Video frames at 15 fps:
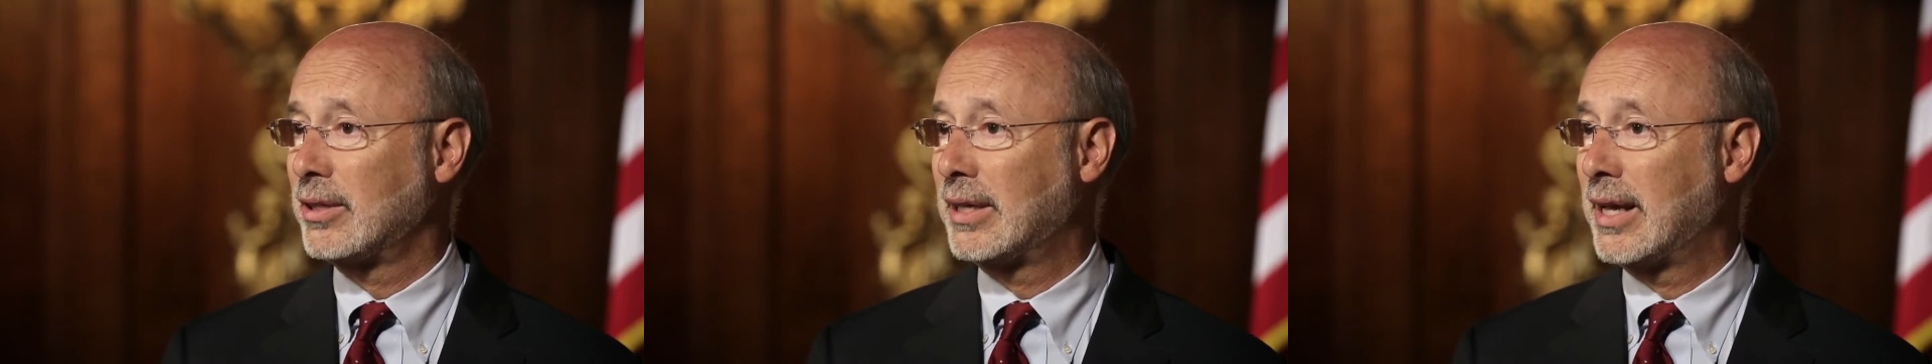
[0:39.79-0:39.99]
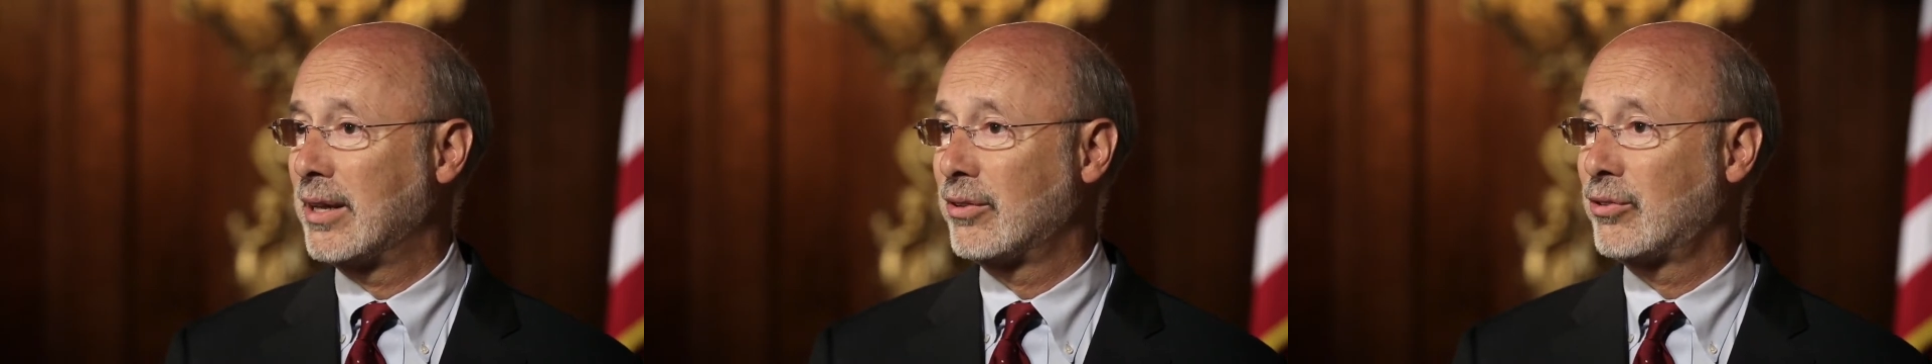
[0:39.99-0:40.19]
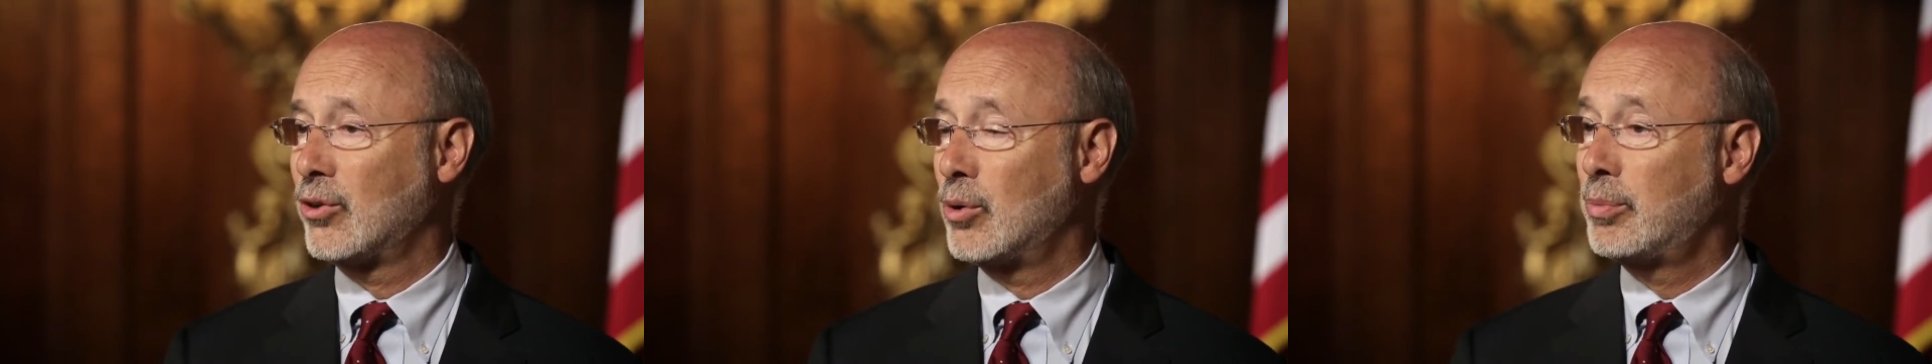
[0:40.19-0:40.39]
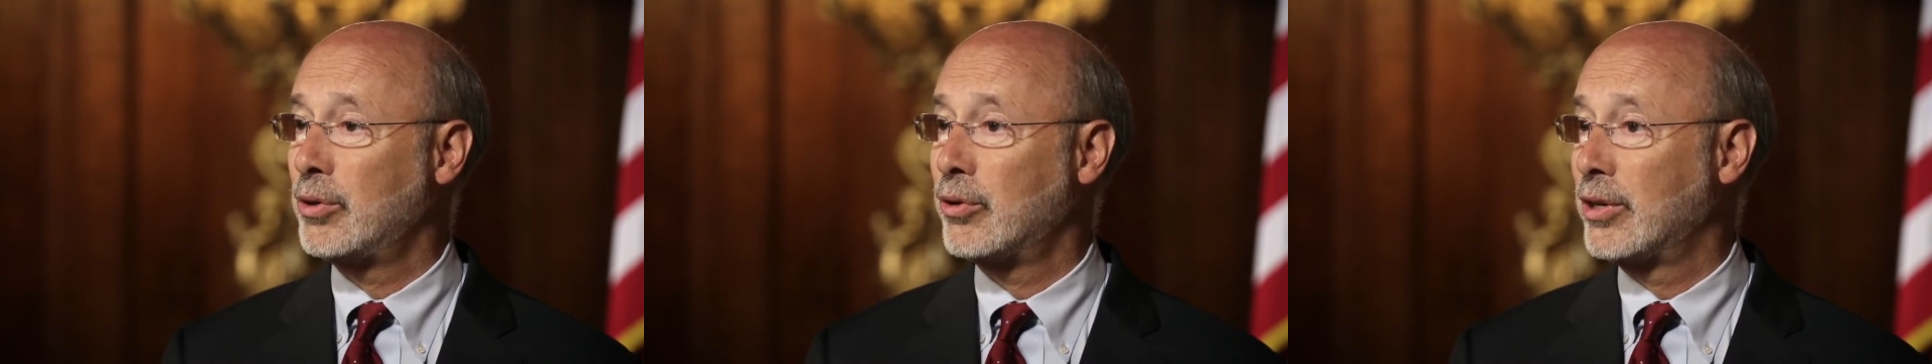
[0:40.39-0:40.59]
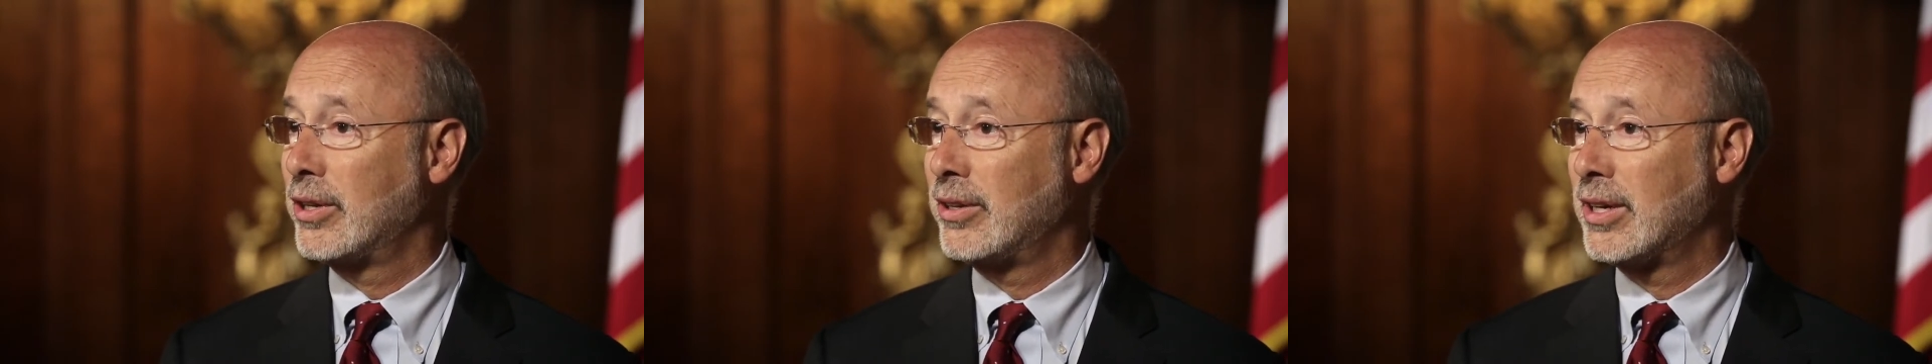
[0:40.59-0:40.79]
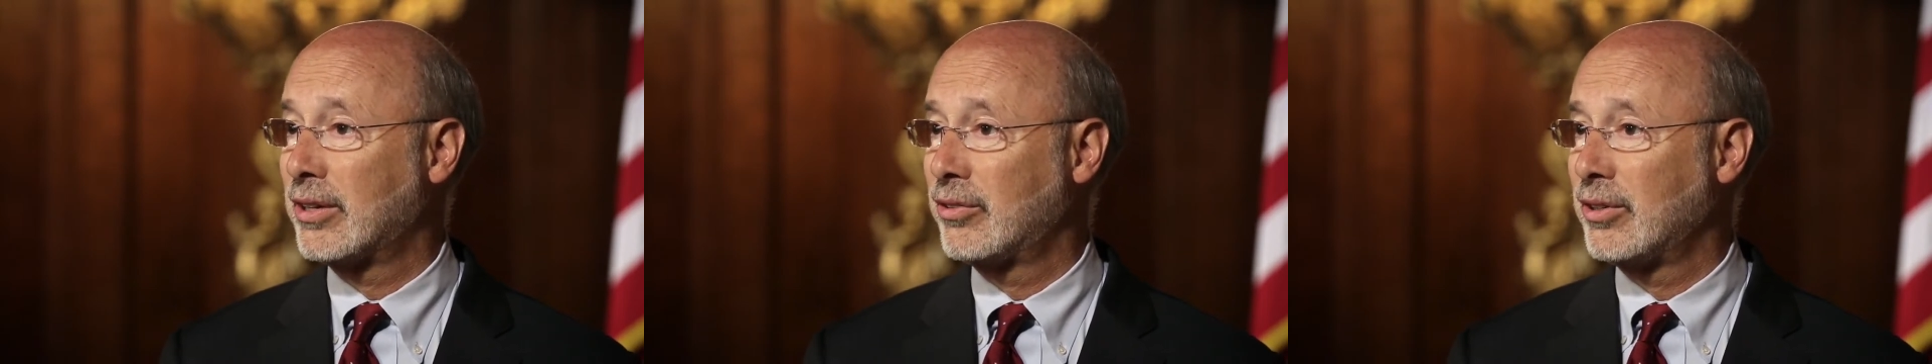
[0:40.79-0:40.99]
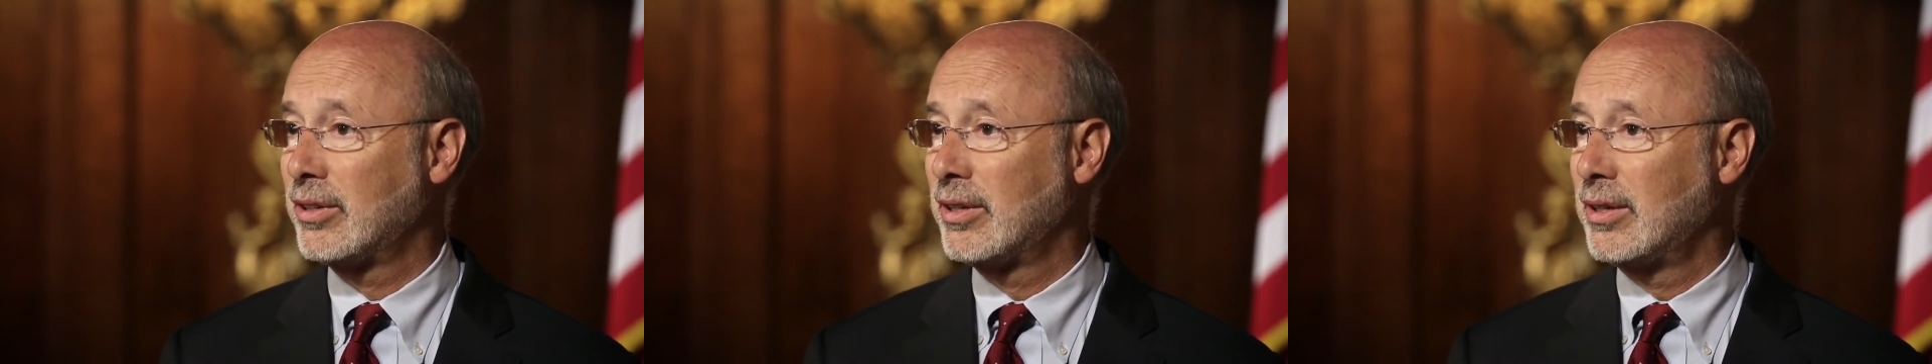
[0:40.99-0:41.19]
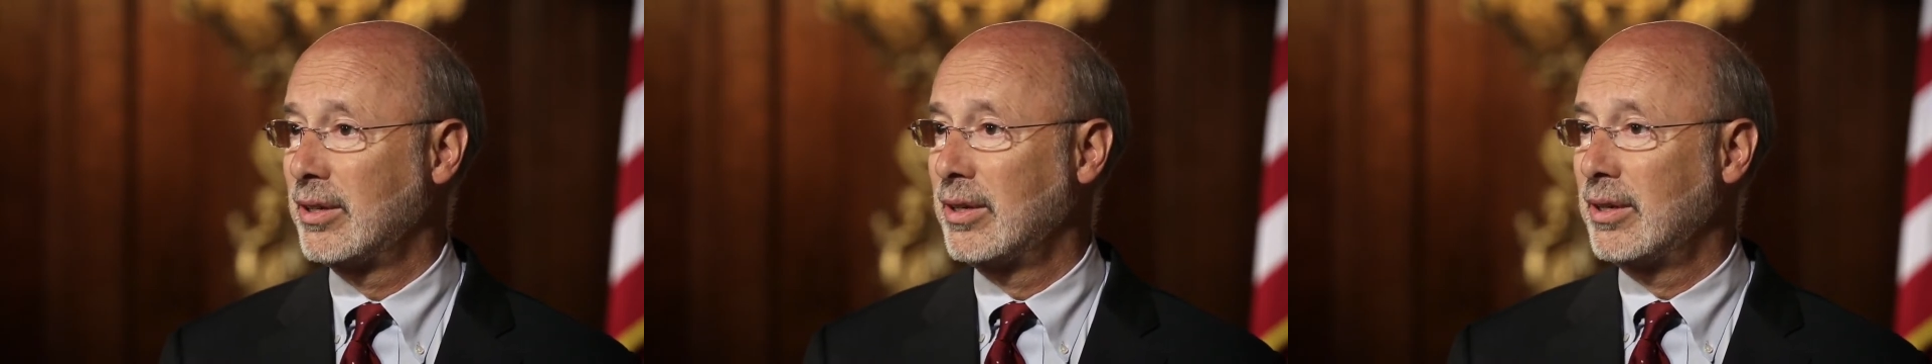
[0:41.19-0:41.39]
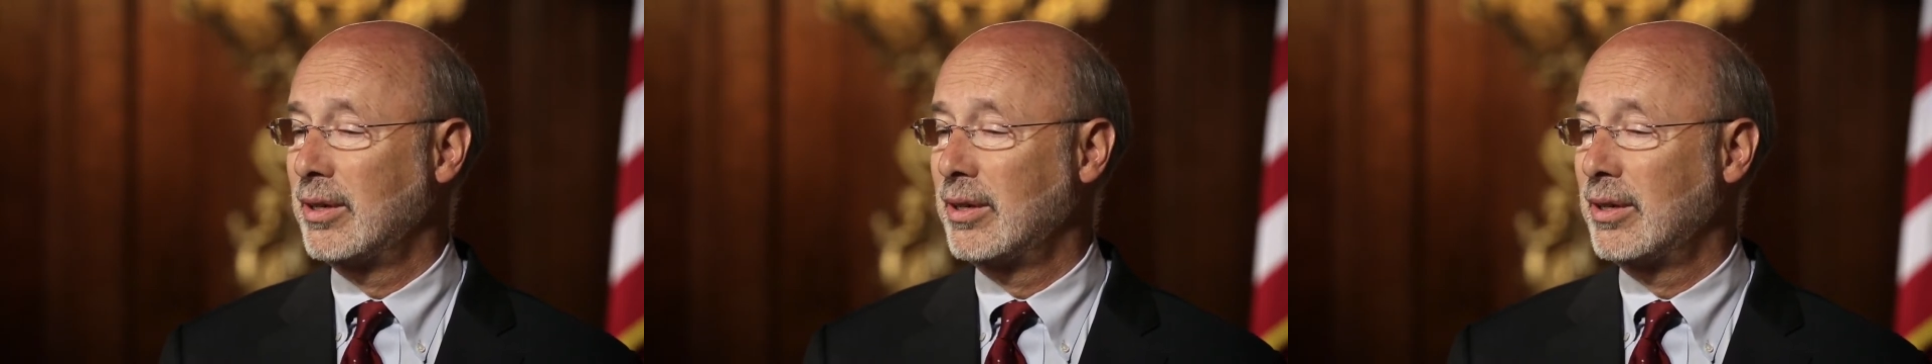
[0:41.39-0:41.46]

against opioid addiction,